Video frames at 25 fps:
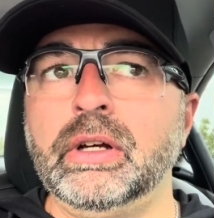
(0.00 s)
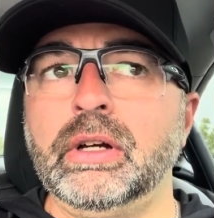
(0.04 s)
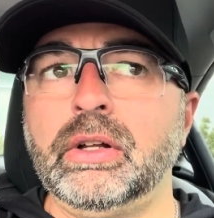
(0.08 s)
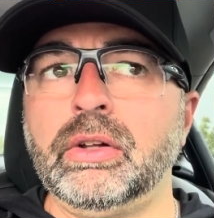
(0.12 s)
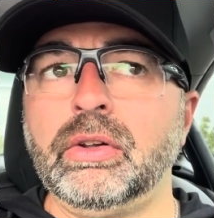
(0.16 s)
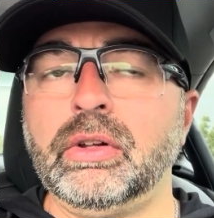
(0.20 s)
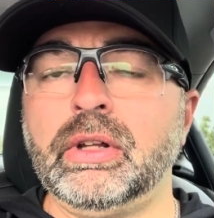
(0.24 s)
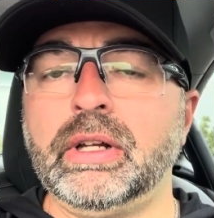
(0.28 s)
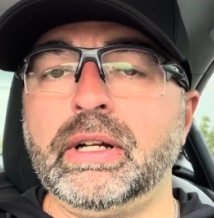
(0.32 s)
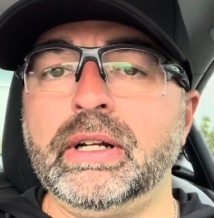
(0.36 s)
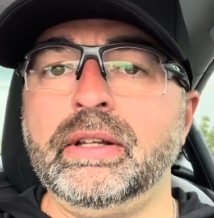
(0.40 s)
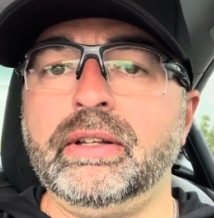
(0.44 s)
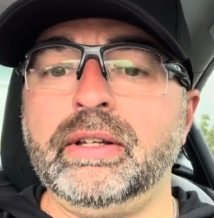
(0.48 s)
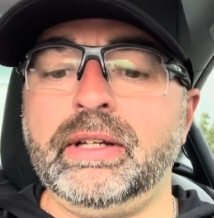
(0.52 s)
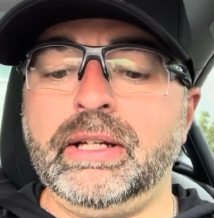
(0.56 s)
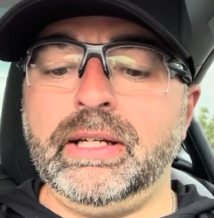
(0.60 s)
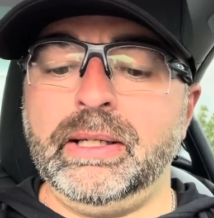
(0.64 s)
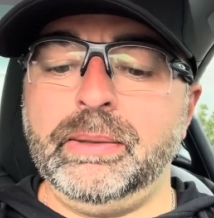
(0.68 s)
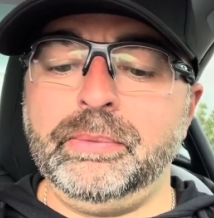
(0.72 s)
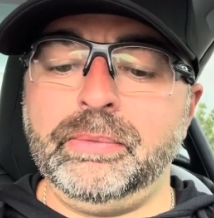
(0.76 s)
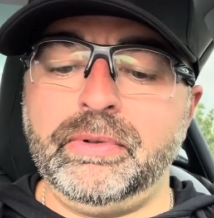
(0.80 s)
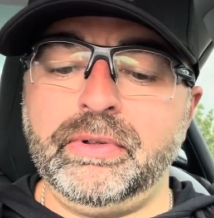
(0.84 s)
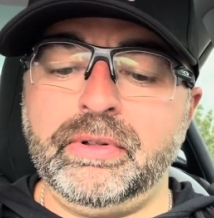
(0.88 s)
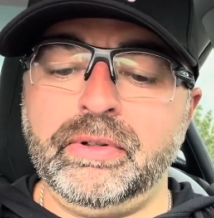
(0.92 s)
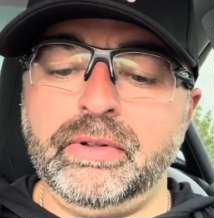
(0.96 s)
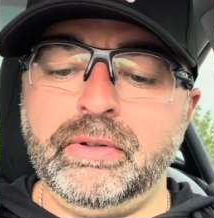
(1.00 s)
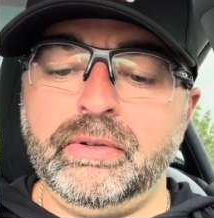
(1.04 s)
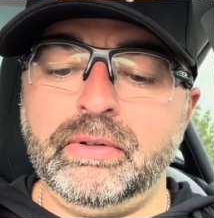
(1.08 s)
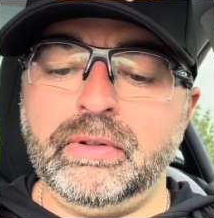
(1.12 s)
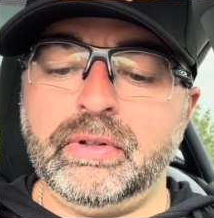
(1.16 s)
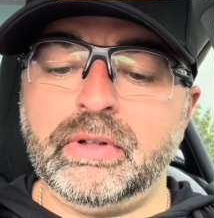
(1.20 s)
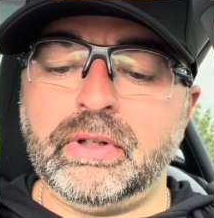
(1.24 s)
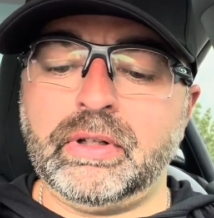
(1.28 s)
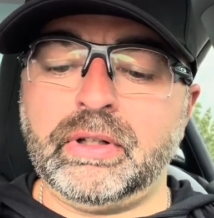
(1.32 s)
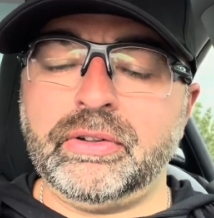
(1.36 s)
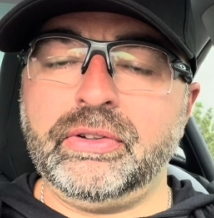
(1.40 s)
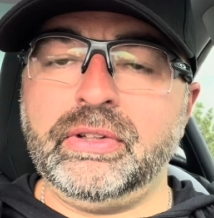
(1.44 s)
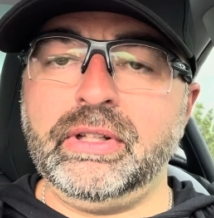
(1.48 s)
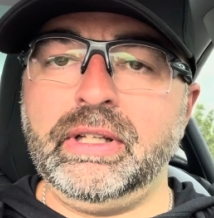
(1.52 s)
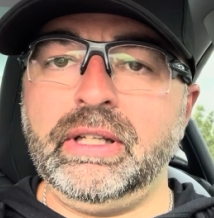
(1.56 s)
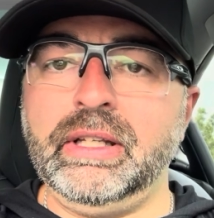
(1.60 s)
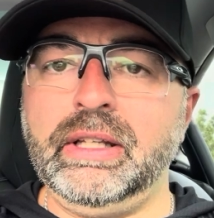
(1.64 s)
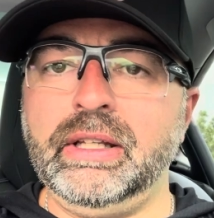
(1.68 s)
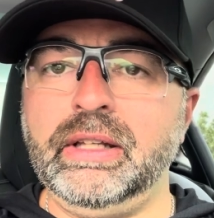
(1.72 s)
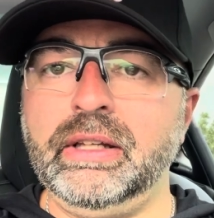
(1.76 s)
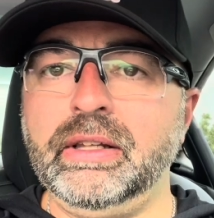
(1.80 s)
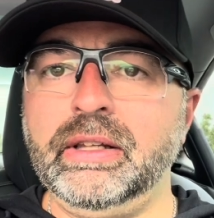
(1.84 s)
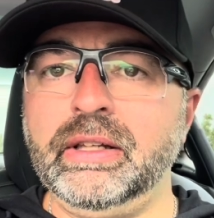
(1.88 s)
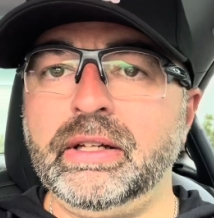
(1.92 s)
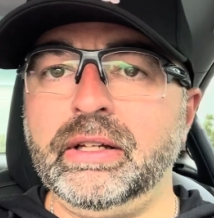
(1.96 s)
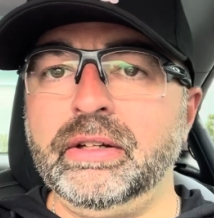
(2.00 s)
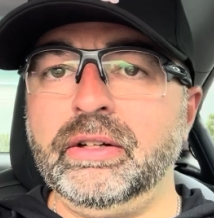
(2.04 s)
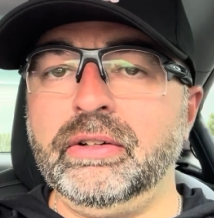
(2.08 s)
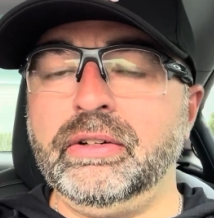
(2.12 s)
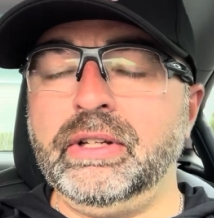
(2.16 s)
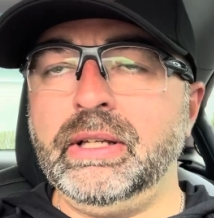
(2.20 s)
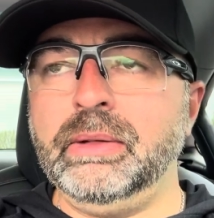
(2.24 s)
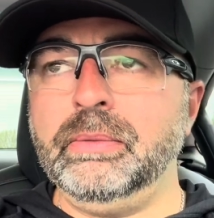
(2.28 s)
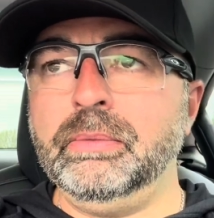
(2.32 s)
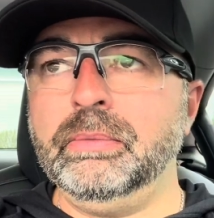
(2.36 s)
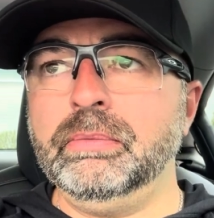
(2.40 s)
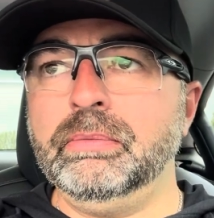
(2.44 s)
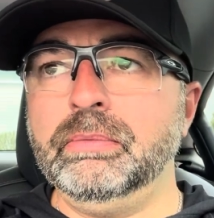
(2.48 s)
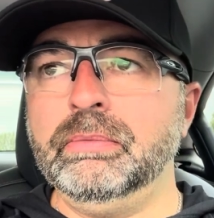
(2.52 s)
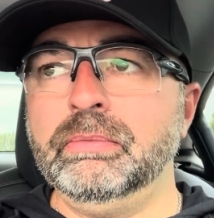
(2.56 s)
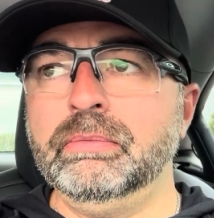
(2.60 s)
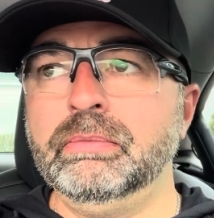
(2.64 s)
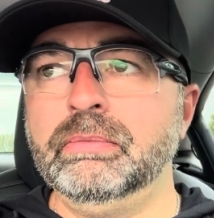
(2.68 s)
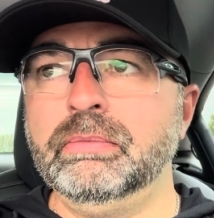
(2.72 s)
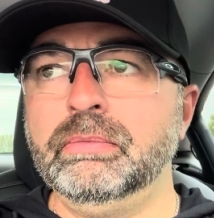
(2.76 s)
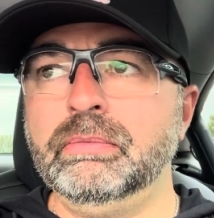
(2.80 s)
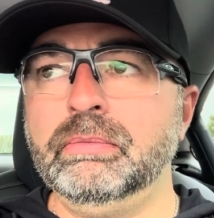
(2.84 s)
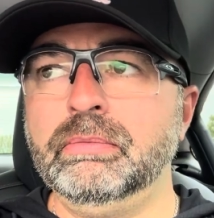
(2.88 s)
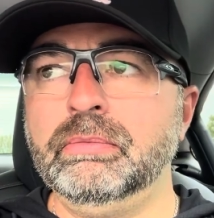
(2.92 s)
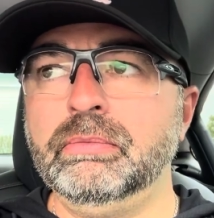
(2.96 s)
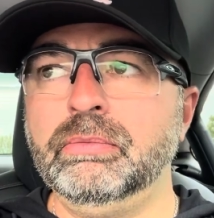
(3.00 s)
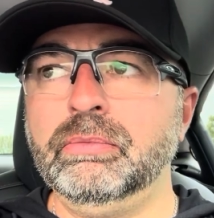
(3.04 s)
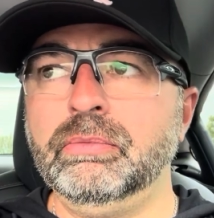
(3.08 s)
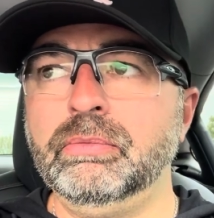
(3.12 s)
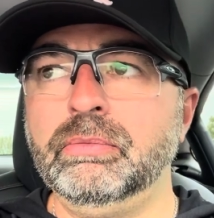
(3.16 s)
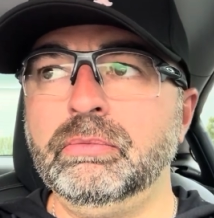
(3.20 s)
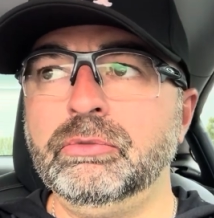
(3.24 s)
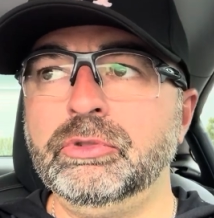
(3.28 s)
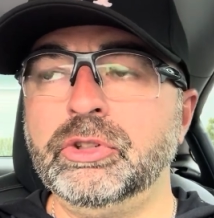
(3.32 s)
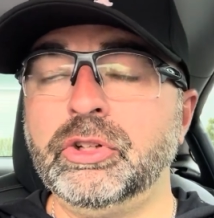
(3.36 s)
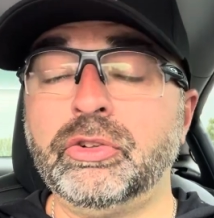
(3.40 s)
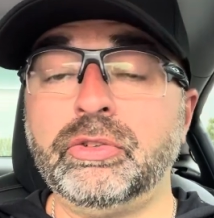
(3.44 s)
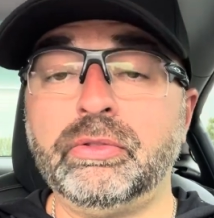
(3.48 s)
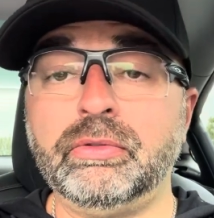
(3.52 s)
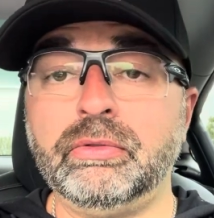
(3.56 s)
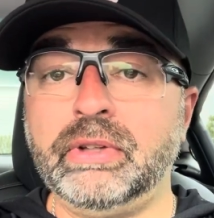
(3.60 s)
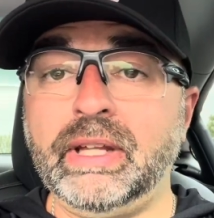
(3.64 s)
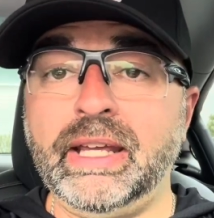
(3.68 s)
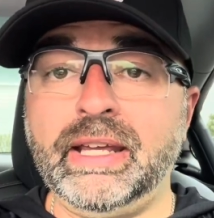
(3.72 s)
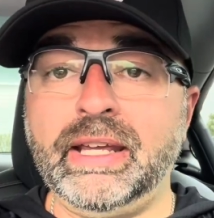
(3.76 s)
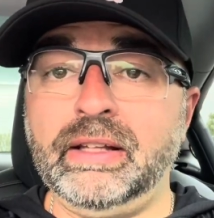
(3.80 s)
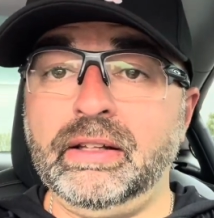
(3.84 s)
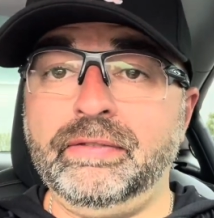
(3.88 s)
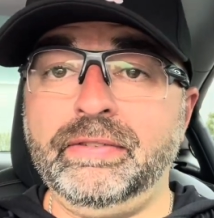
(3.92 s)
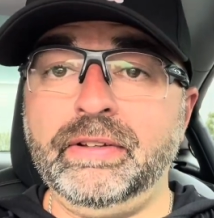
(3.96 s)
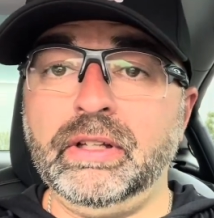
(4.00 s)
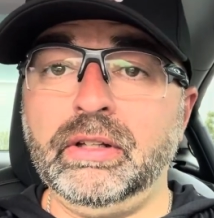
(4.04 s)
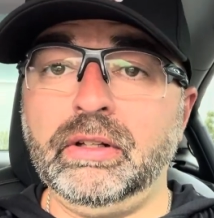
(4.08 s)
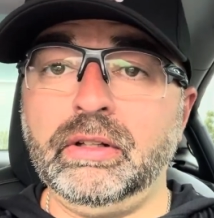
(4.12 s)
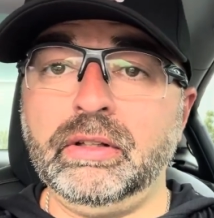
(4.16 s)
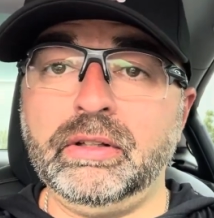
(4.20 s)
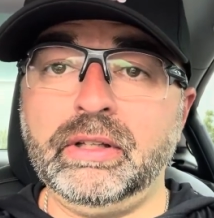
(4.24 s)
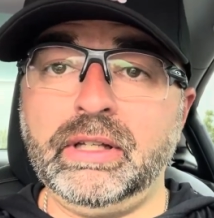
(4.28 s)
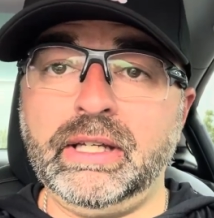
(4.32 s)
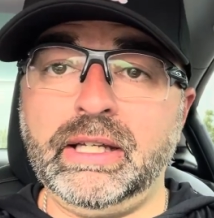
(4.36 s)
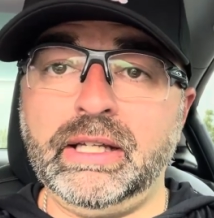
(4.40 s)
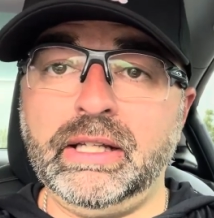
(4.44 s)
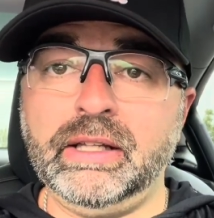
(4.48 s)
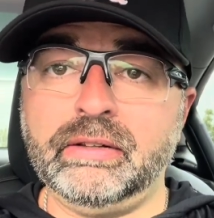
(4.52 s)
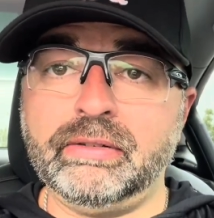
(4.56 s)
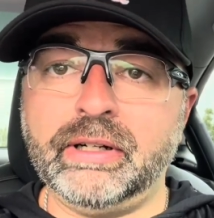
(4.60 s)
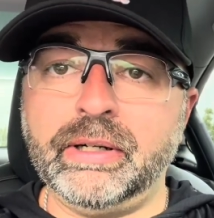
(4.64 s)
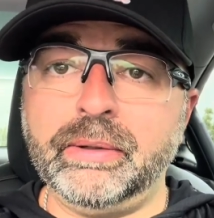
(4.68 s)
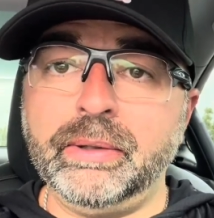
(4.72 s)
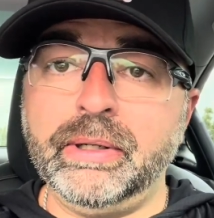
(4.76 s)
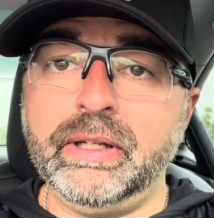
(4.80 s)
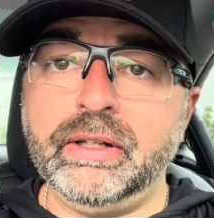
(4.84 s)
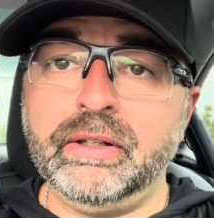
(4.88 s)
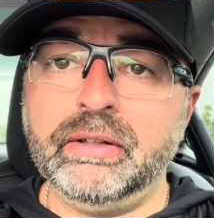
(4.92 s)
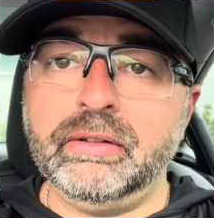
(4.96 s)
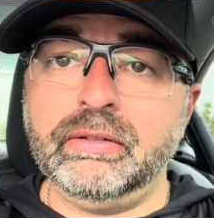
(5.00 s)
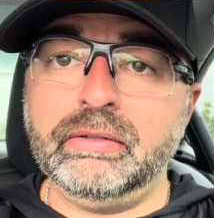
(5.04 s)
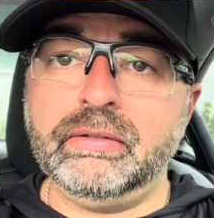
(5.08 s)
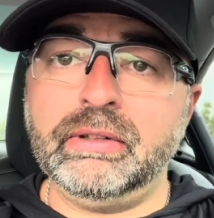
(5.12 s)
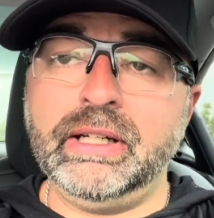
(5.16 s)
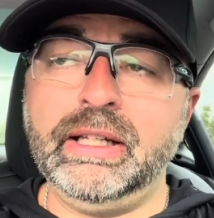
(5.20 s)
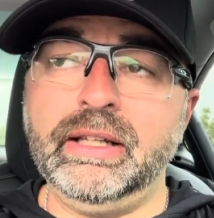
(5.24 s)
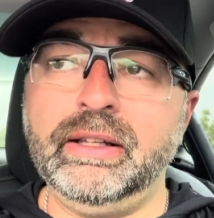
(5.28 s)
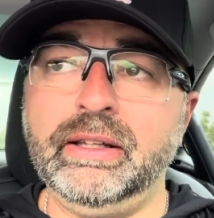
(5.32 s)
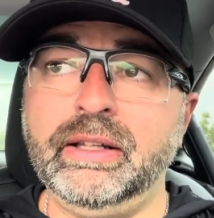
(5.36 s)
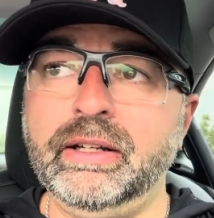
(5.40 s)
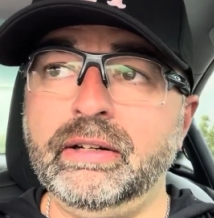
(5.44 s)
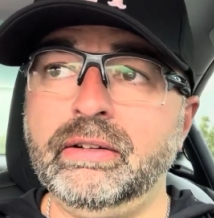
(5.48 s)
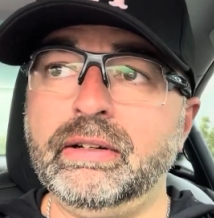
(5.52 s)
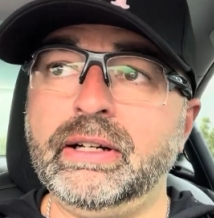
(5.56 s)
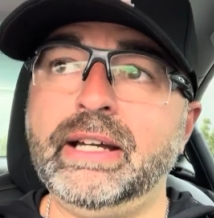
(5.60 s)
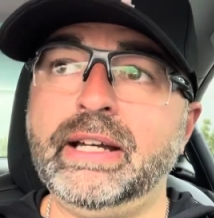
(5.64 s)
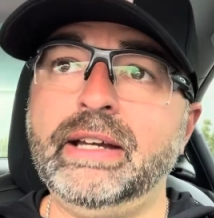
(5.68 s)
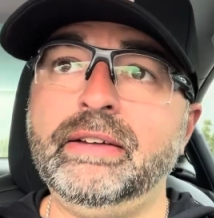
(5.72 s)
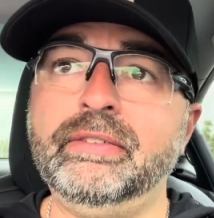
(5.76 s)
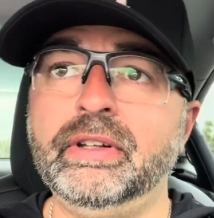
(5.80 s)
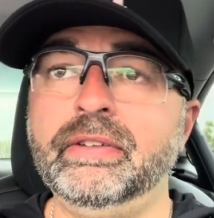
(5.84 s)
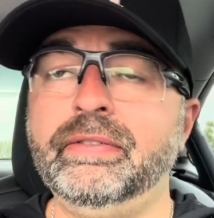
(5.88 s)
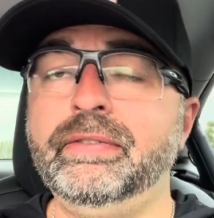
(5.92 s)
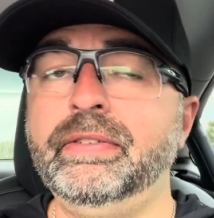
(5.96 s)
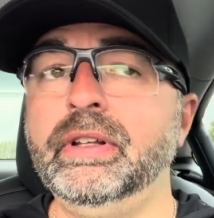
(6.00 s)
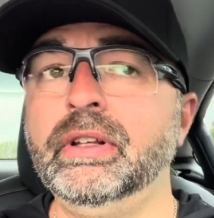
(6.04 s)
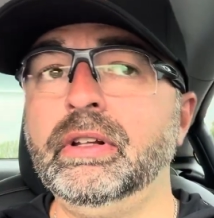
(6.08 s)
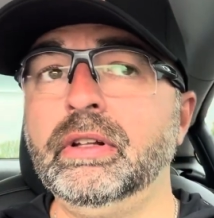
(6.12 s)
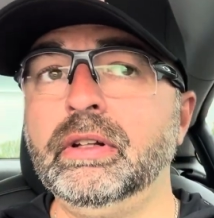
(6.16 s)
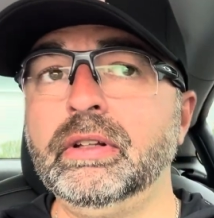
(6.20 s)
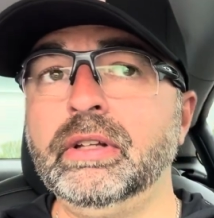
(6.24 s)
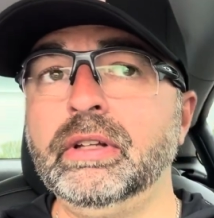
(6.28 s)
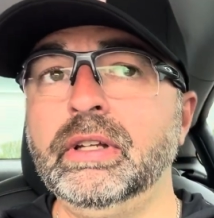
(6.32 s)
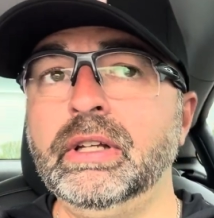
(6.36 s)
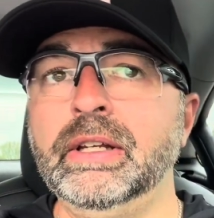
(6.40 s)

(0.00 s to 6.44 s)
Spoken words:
a lot of times I'll see the other team just taking the field and throwing, right? They arrive at the field.